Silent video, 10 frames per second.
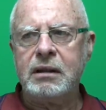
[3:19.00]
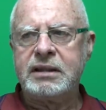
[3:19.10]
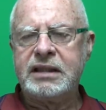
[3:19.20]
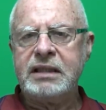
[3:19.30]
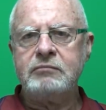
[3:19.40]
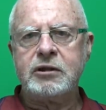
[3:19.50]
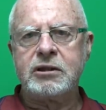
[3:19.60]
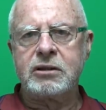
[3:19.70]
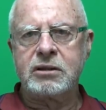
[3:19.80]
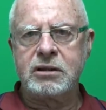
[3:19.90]
seemed
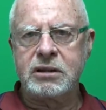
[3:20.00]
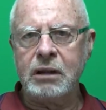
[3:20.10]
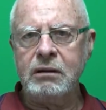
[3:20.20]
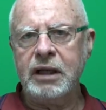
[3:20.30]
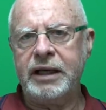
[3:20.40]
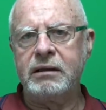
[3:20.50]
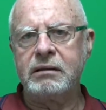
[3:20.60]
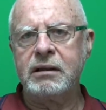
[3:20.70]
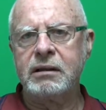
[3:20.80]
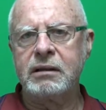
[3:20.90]
so
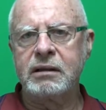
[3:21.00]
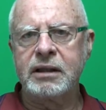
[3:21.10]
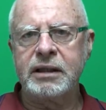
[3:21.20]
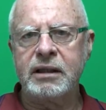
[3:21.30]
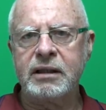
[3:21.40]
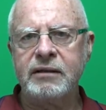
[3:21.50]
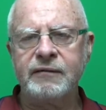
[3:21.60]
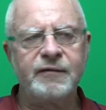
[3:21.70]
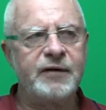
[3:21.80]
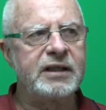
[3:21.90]
loud that I
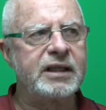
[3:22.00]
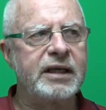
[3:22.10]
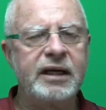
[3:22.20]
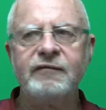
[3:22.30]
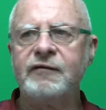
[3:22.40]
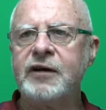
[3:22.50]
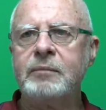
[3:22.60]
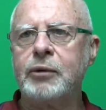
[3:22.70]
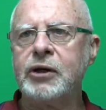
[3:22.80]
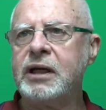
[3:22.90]
felt that
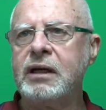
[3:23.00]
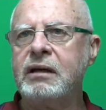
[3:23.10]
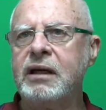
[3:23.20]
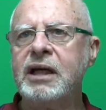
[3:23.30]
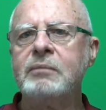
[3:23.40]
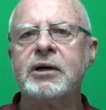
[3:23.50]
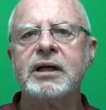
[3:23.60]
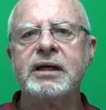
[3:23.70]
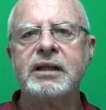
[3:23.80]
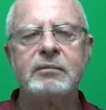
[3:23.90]
everybody
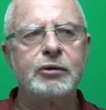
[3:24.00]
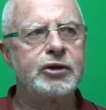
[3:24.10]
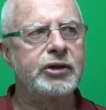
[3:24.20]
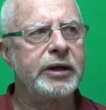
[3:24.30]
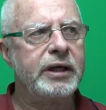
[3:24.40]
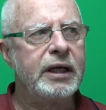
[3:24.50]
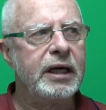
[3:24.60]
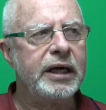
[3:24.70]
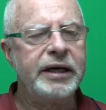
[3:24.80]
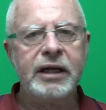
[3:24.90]
nearby in the bush,
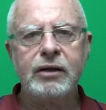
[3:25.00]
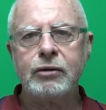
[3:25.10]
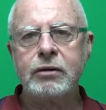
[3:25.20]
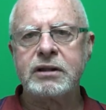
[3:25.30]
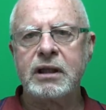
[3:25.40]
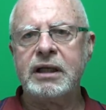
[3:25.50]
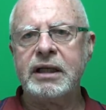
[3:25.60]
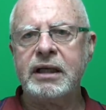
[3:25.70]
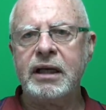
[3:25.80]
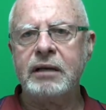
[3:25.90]
any gooks
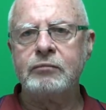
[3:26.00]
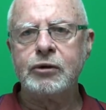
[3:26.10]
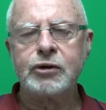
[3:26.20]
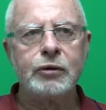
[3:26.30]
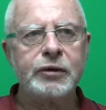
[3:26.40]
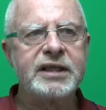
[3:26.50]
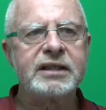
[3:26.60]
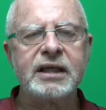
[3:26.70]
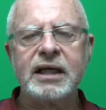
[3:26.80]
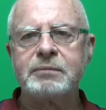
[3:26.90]
lying in ambush or
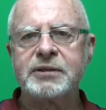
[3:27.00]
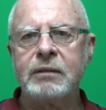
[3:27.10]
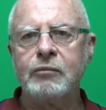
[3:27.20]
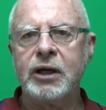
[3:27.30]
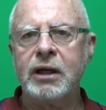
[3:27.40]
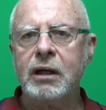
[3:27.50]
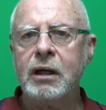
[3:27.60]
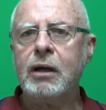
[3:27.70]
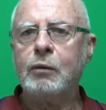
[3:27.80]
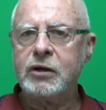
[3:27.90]
resting up somewhere,
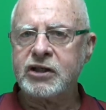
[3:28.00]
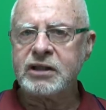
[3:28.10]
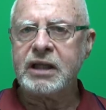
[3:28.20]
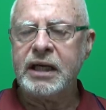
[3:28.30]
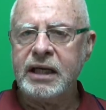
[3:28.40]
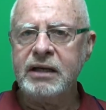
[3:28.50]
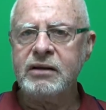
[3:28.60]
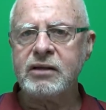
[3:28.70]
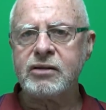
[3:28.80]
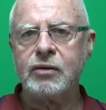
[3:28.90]
would just hear
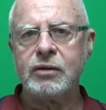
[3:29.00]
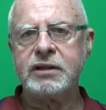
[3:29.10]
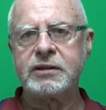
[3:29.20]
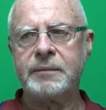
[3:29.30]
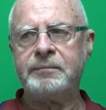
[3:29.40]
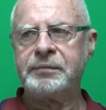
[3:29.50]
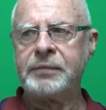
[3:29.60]
this noise.